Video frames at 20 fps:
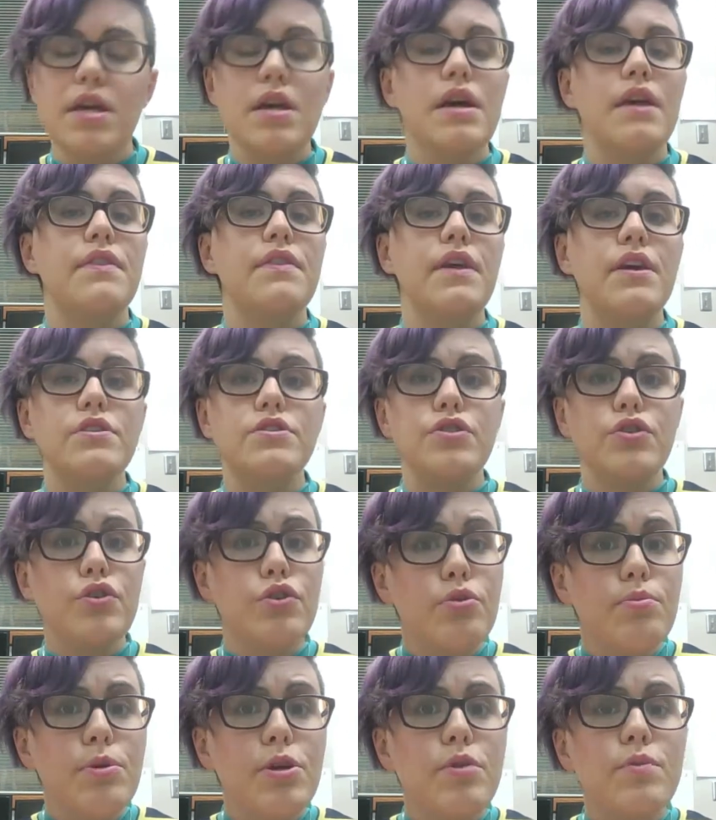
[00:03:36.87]
There's
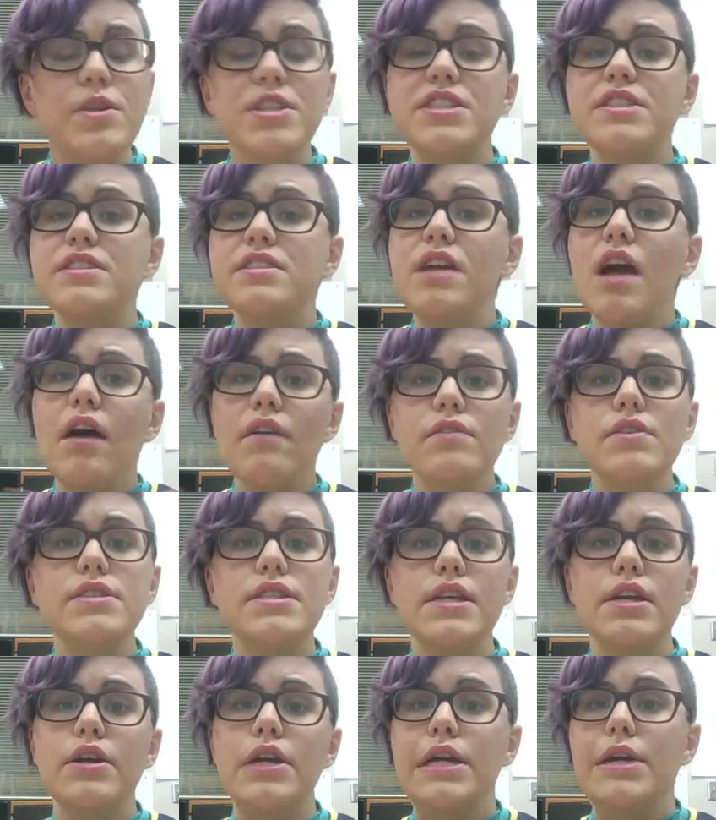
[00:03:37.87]
Uber, which covers
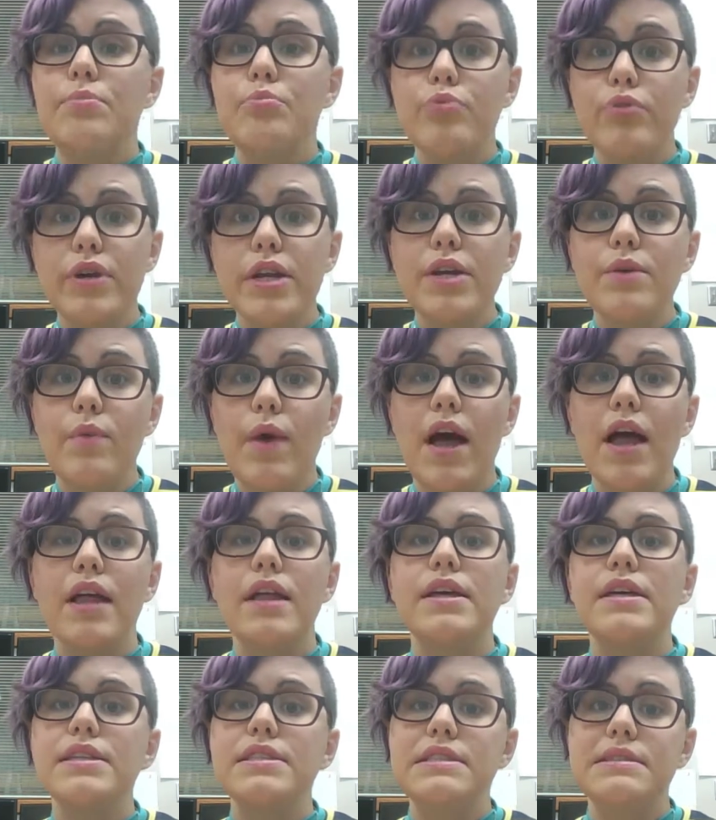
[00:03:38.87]
the area pretty
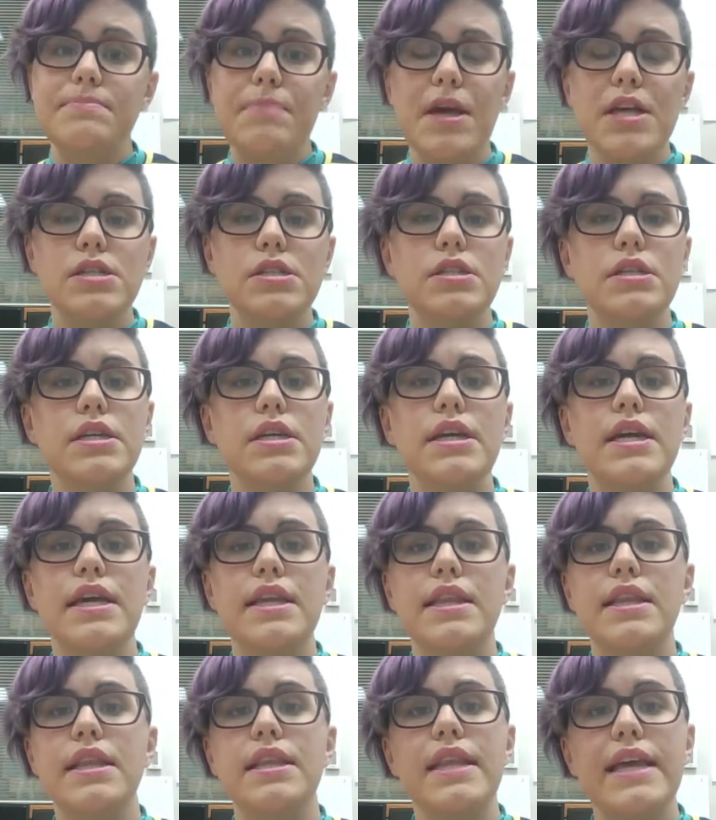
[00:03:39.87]
well, especially
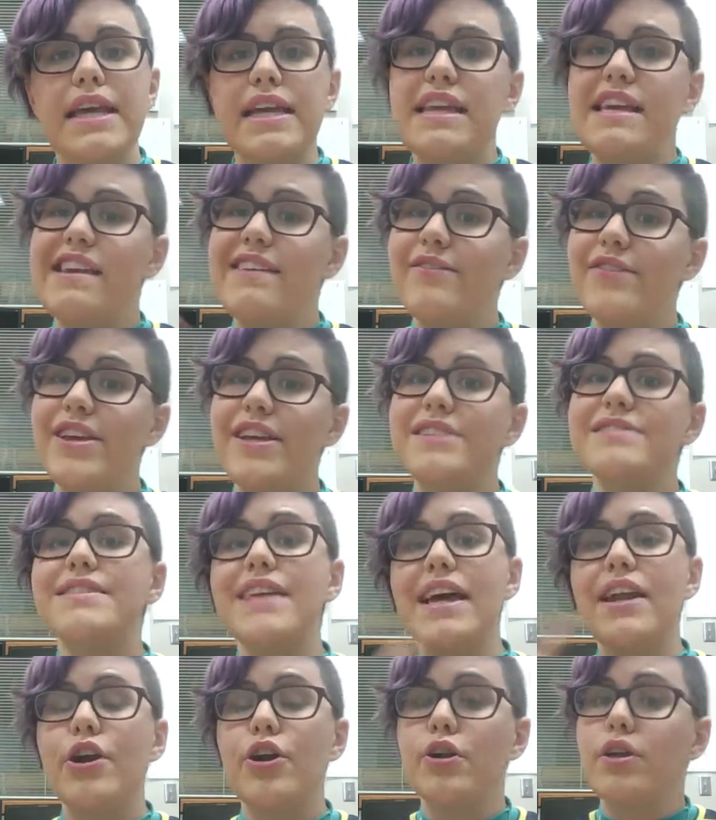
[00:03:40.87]
in the late evenings
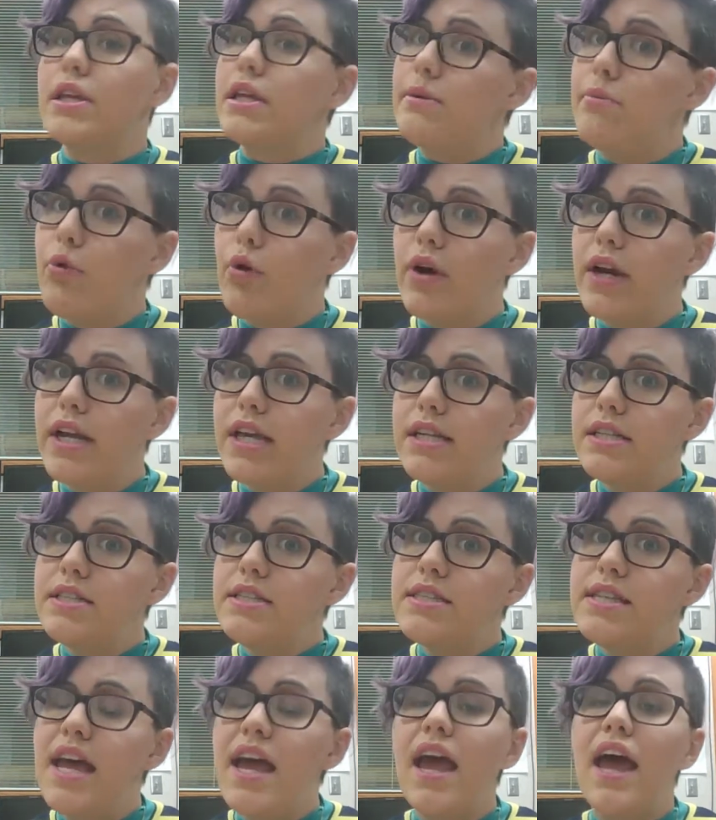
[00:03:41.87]
and early
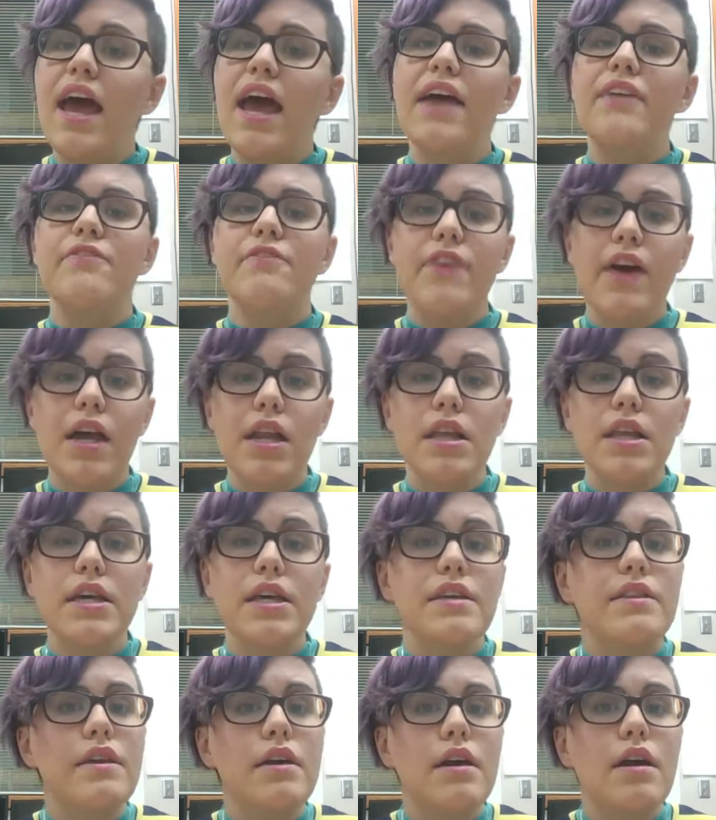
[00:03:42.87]
mornings. And
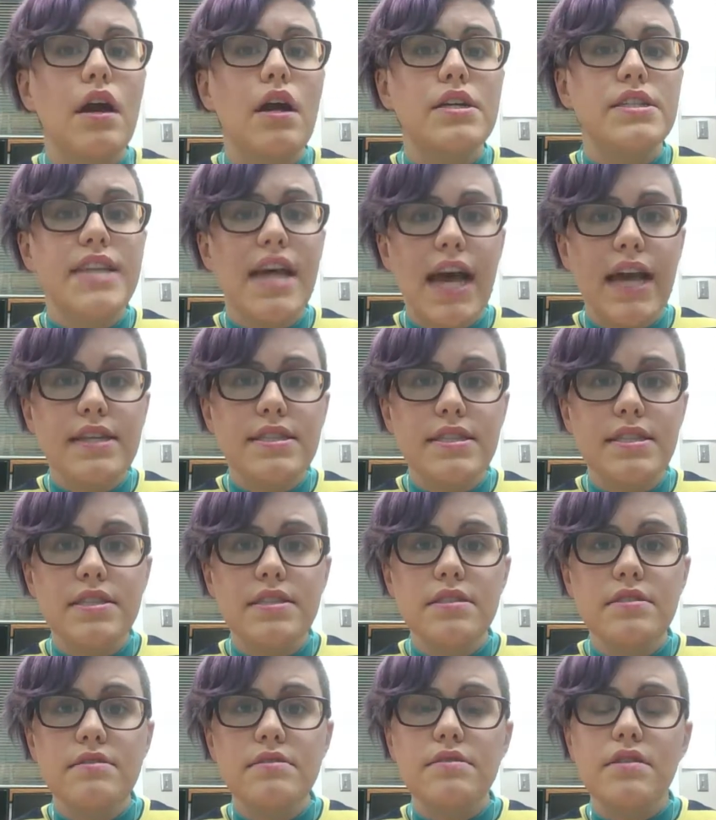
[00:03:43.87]
finally, there are
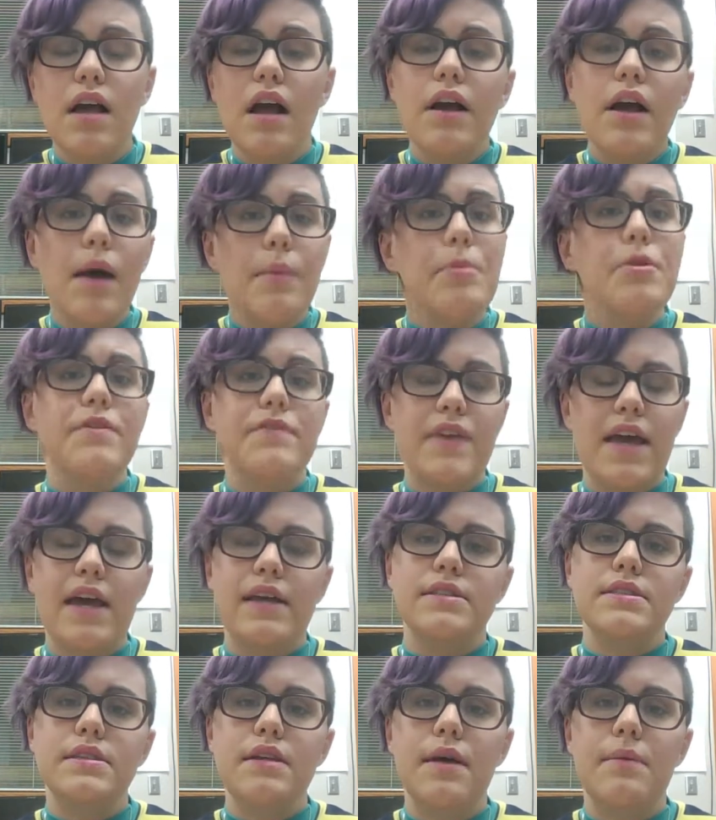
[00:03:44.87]
a couple of
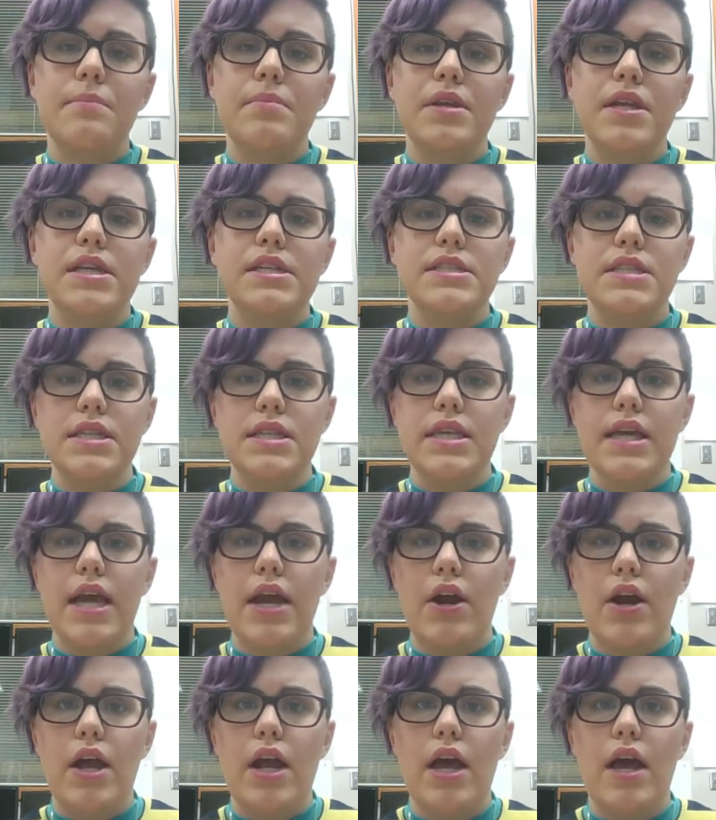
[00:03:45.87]
taxi companies in the
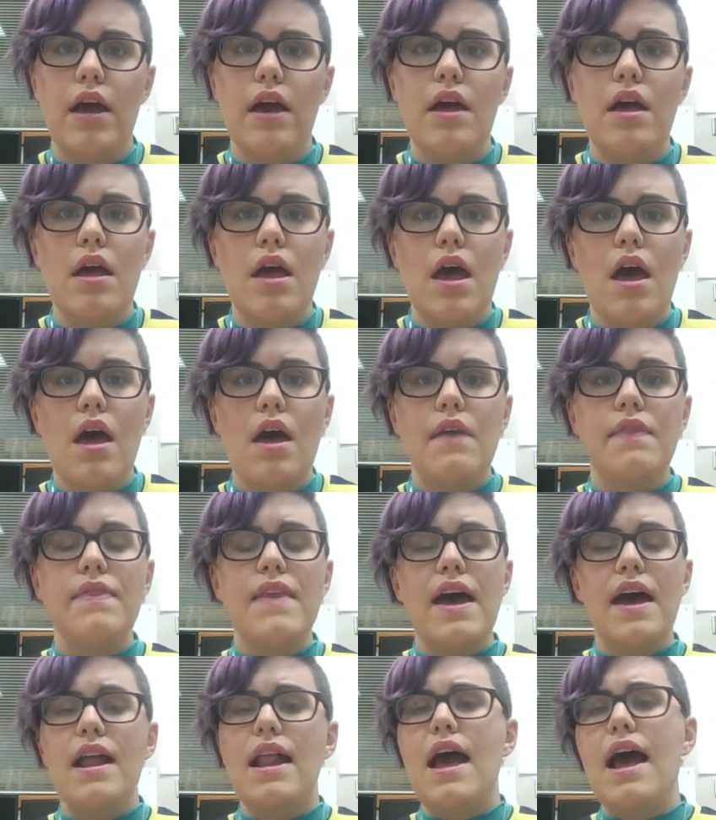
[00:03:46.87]
area
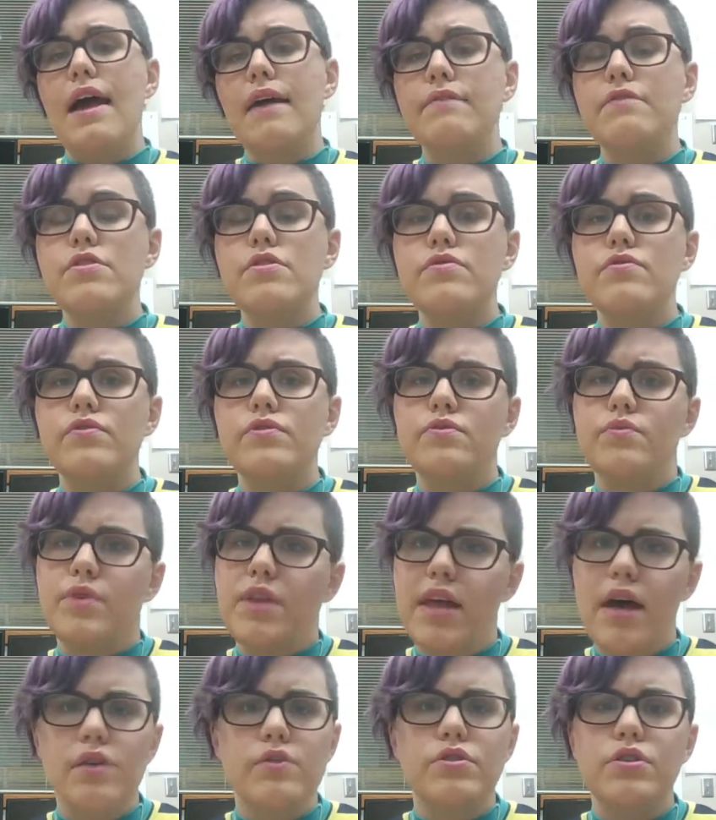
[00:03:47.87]
that I've used
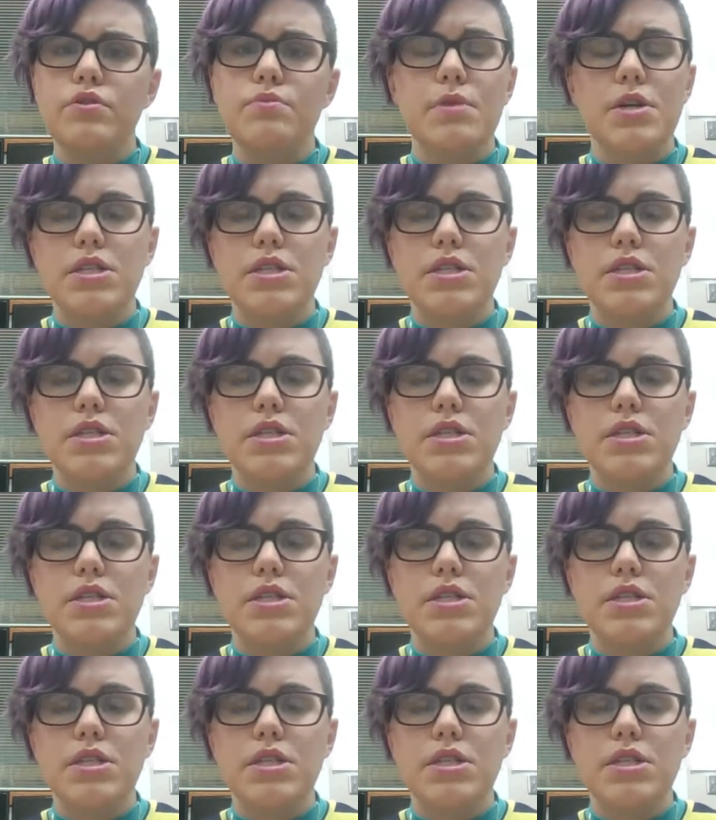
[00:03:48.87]
without too much